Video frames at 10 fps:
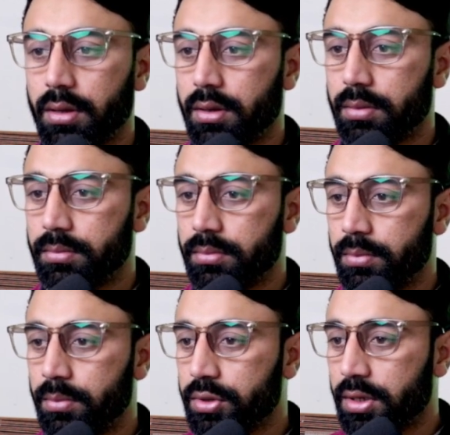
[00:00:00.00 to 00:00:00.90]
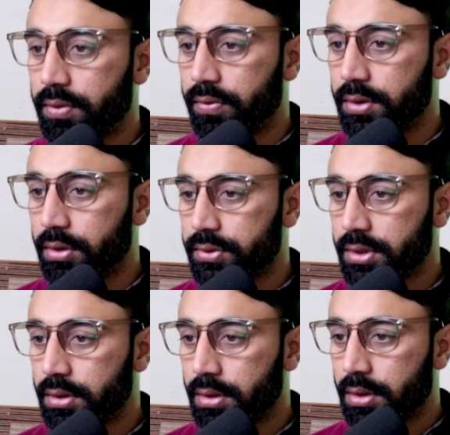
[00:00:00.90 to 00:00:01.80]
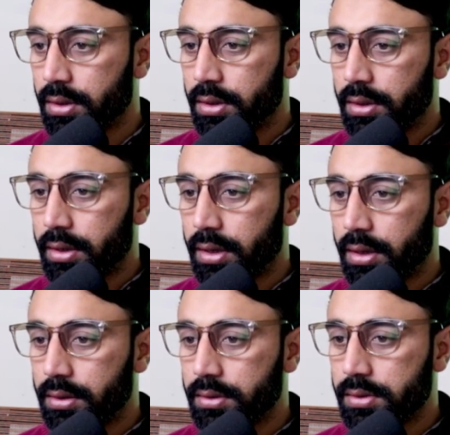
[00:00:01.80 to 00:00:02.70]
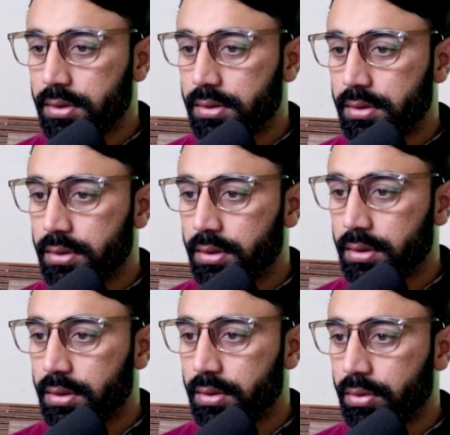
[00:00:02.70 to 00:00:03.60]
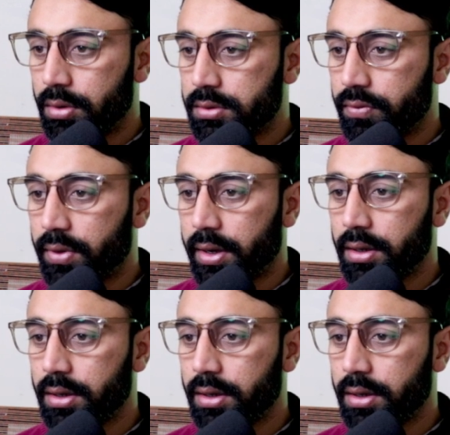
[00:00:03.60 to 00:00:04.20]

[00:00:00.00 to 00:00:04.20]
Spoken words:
more than 50,000, and this is also fine.